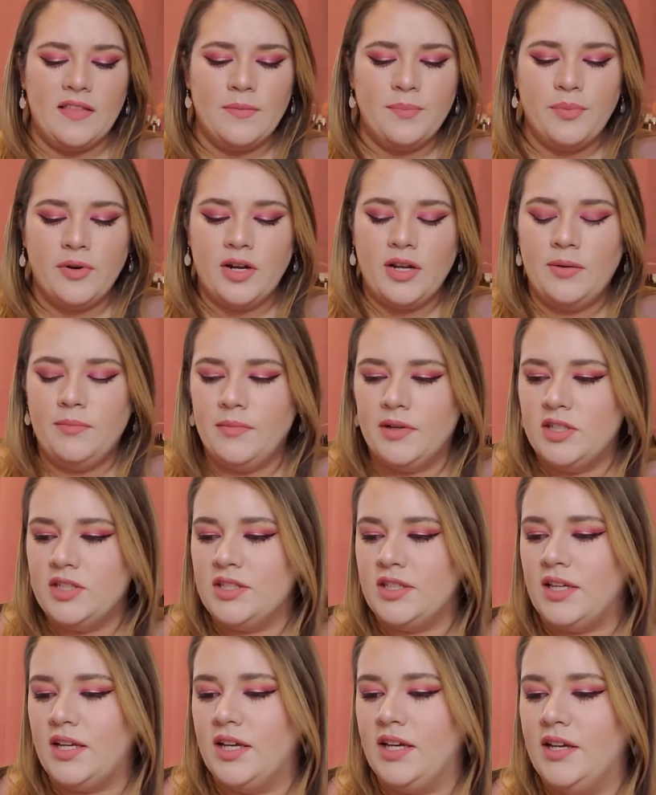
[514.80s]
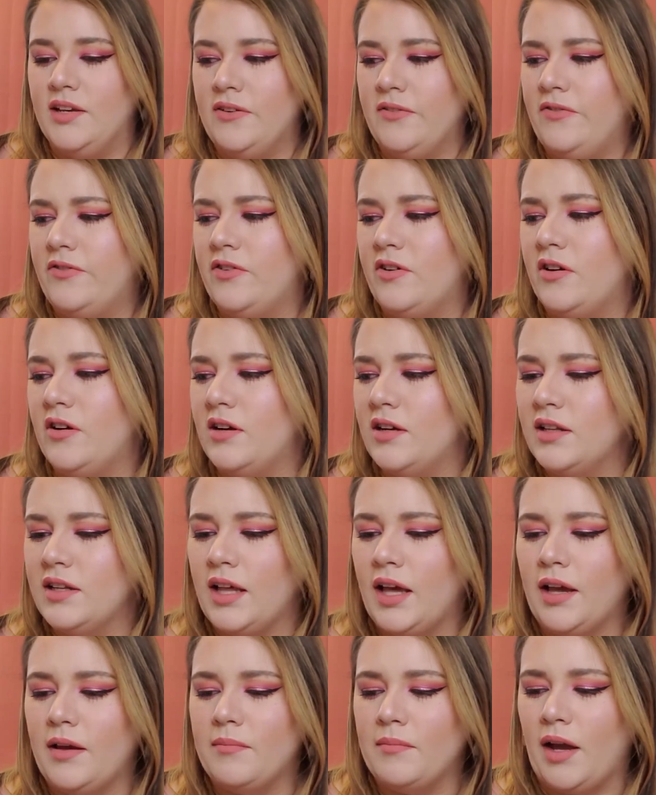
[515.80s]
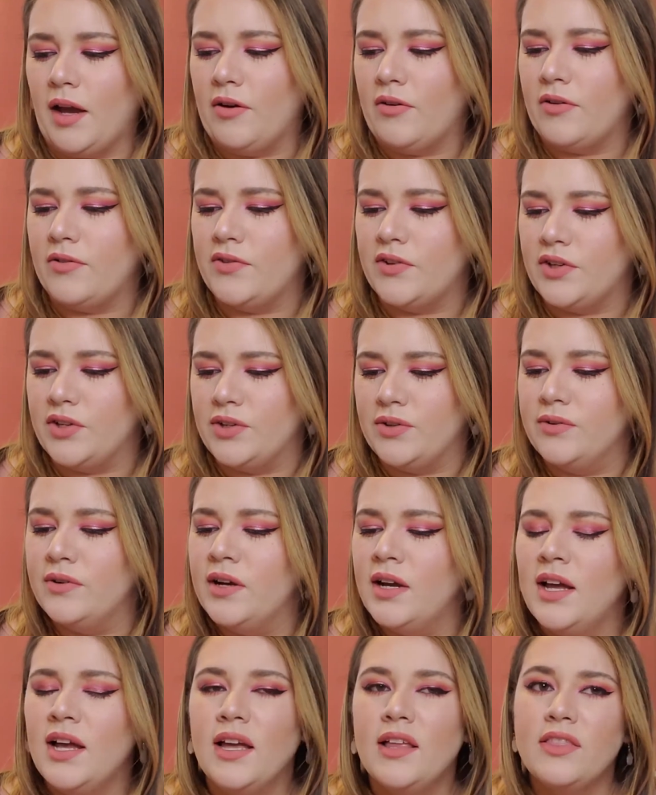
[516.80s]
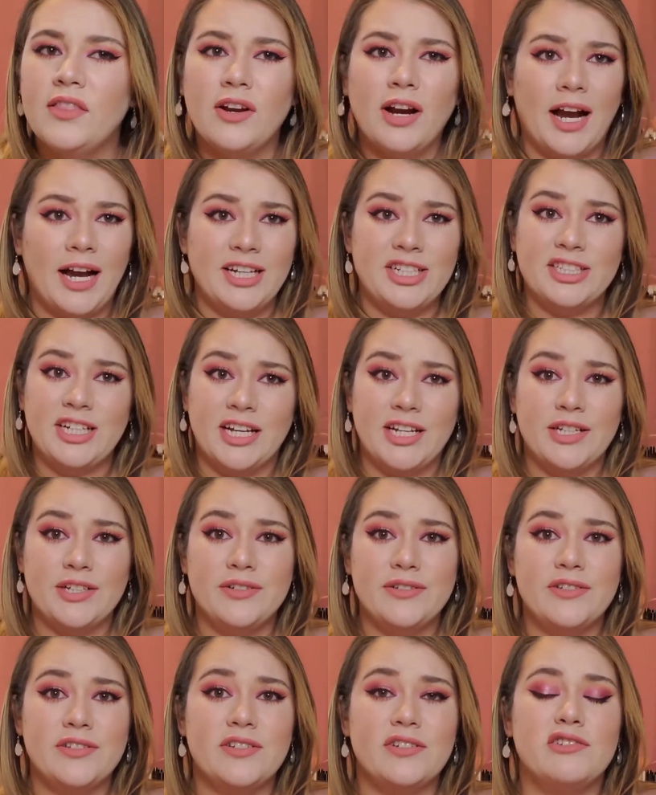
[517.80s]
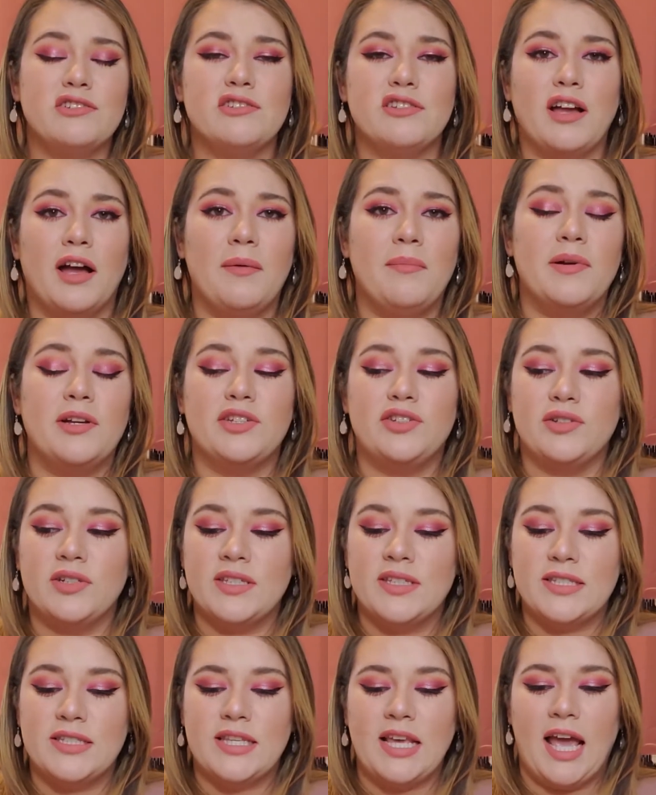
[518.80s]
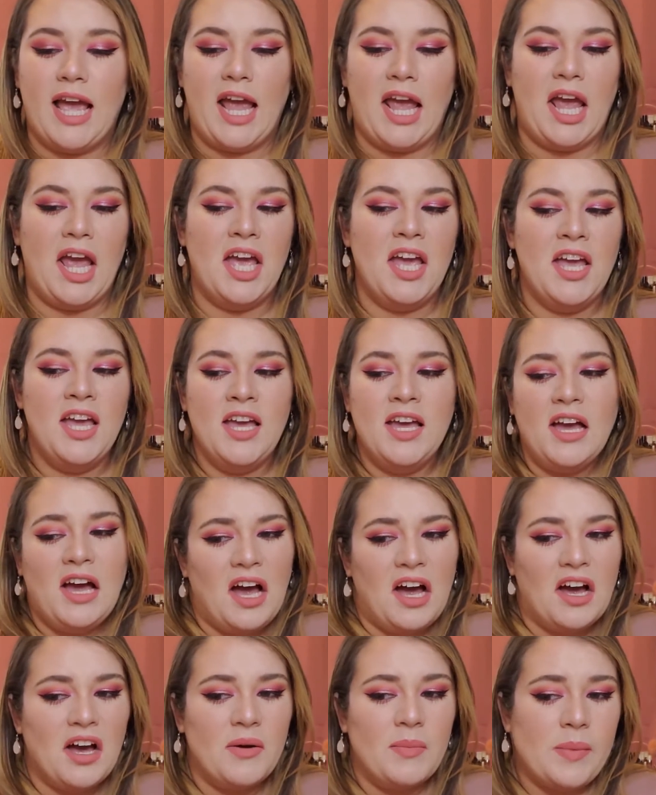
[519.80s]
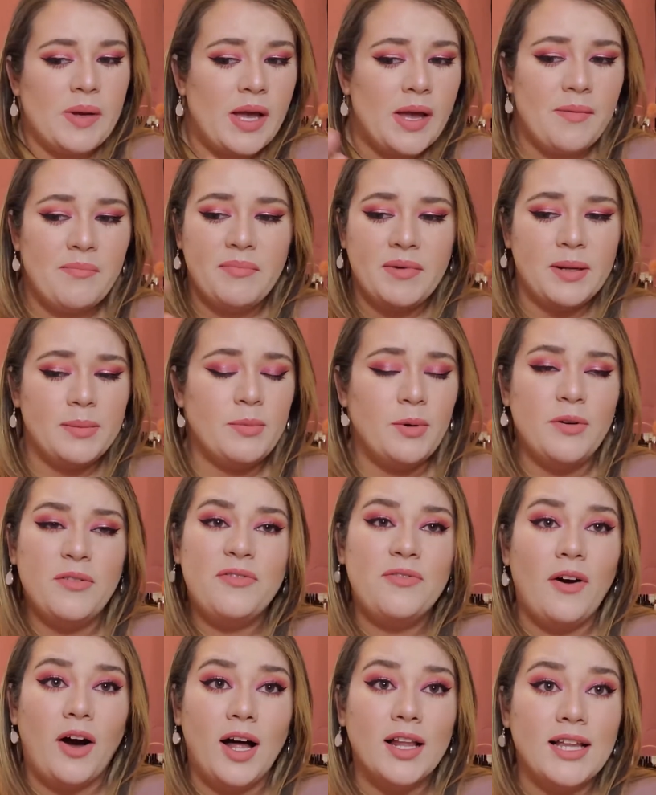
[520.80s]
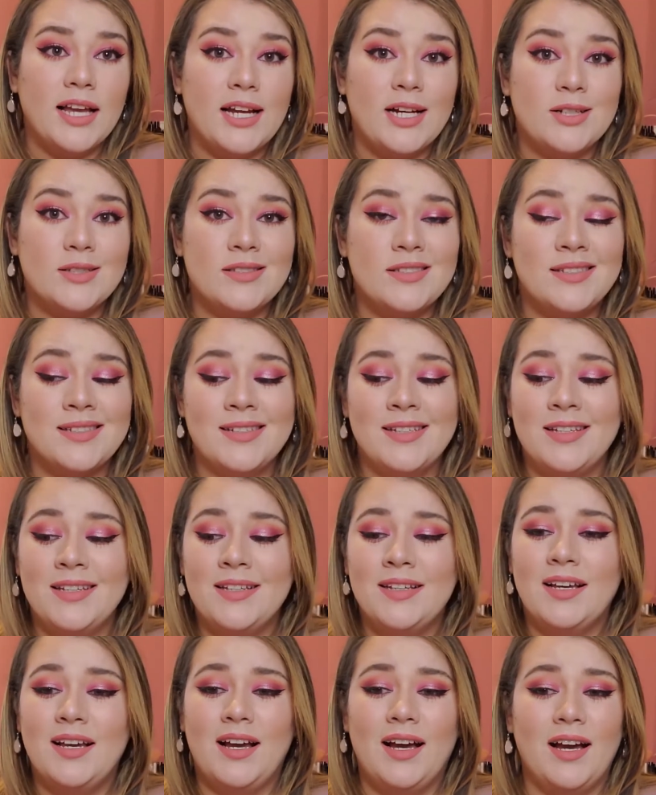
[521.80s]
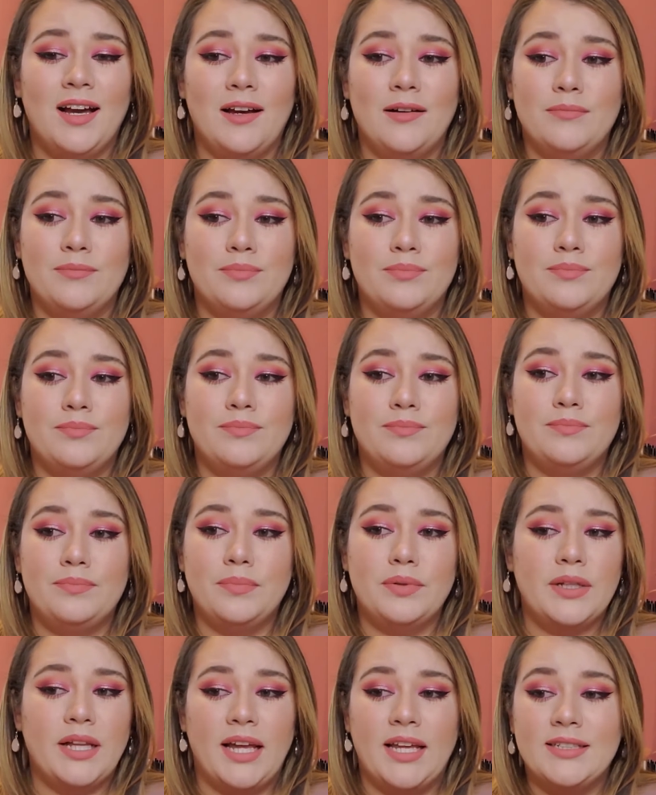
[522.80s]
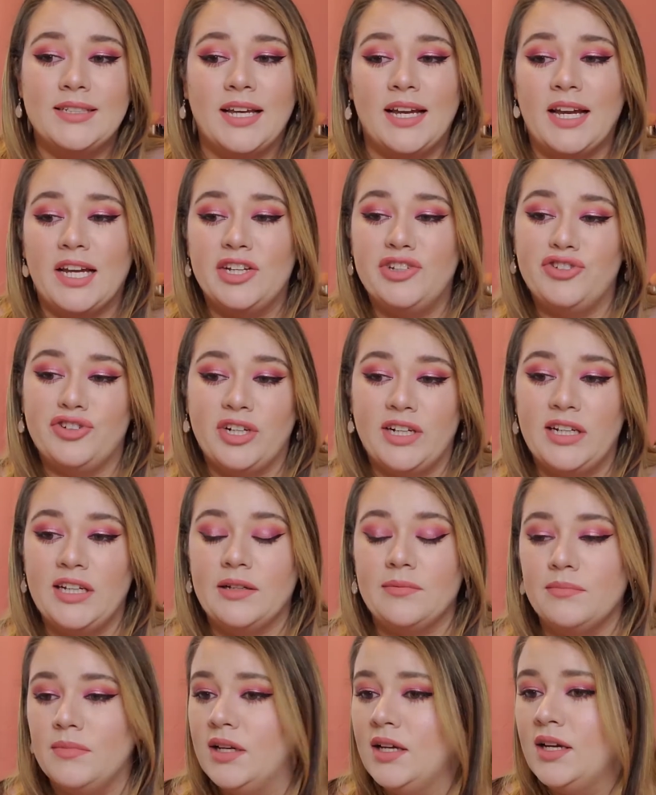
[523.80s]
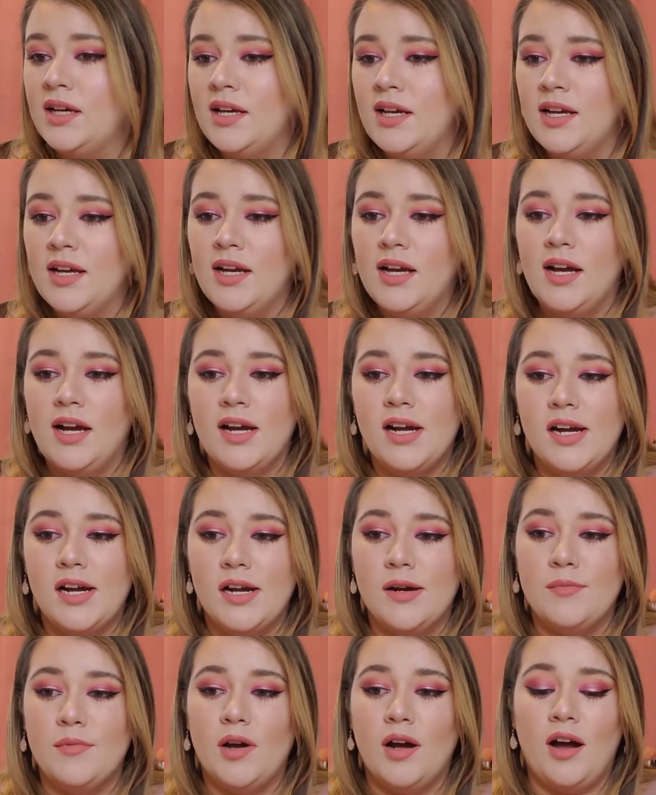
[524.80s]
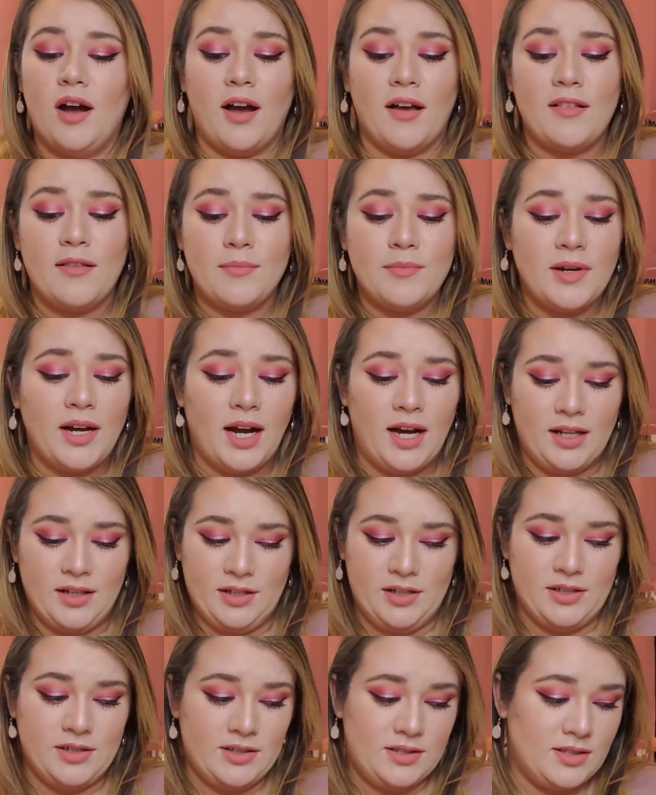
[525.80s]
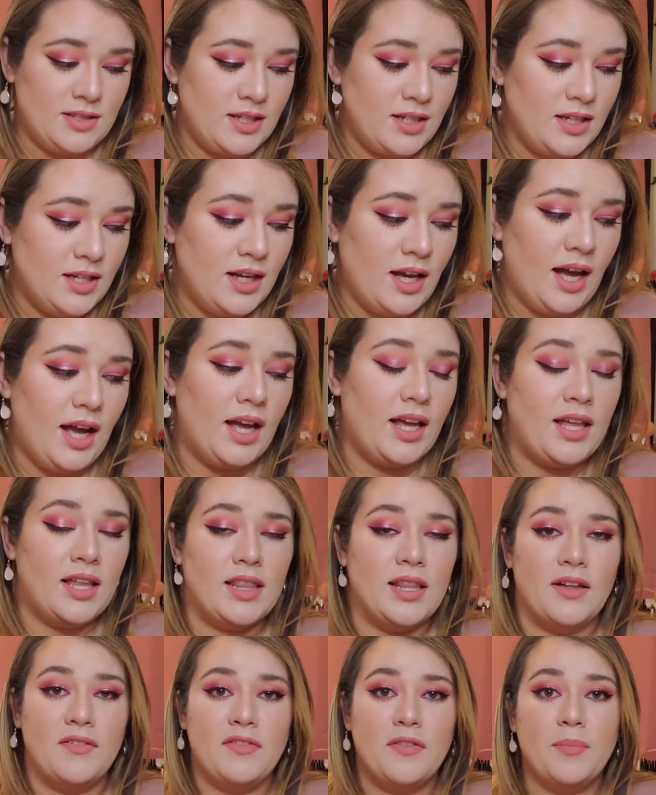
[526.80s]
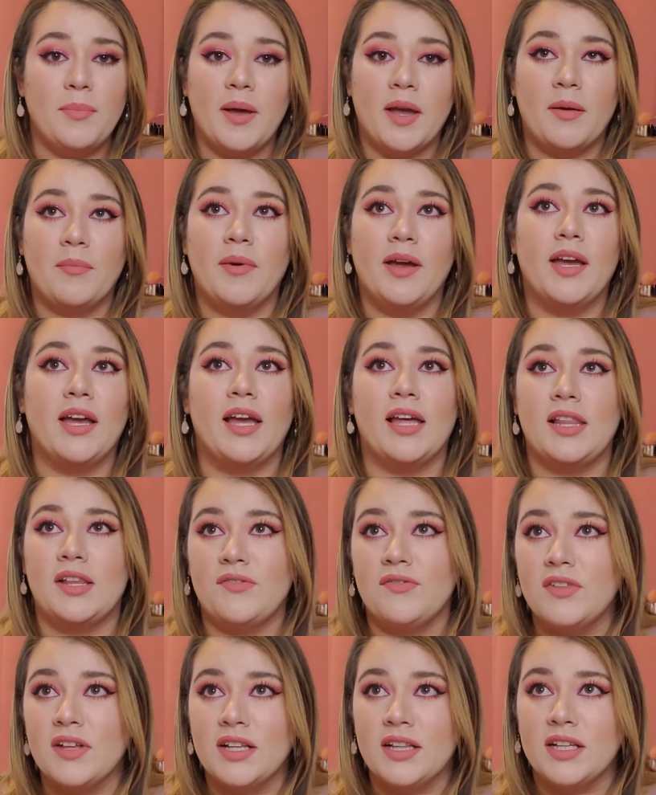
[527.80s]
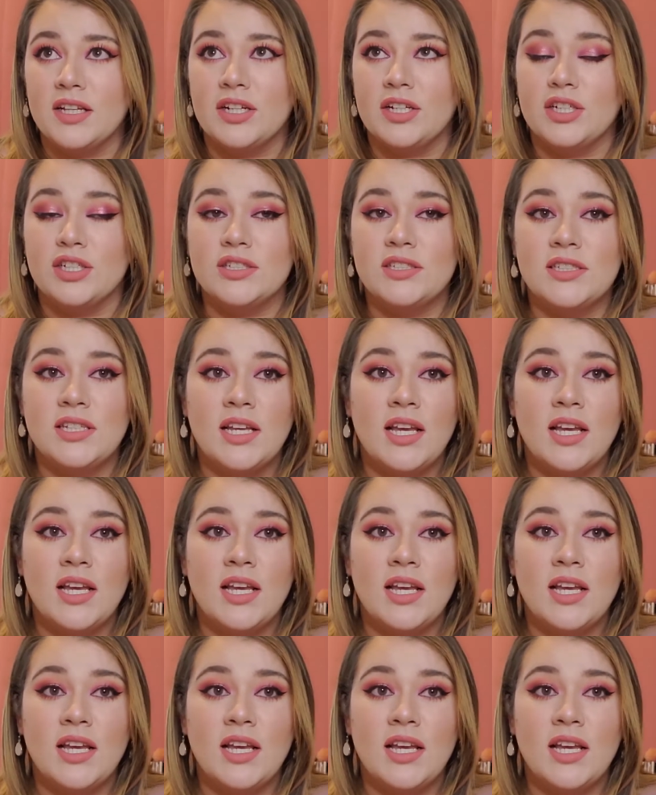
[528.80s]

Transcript: pretty much it for like my review. They're eyeshadows, there's not much you can say. Minimal fallout, blend like a dream, awesome colors. I love the pigment, I love the glitters,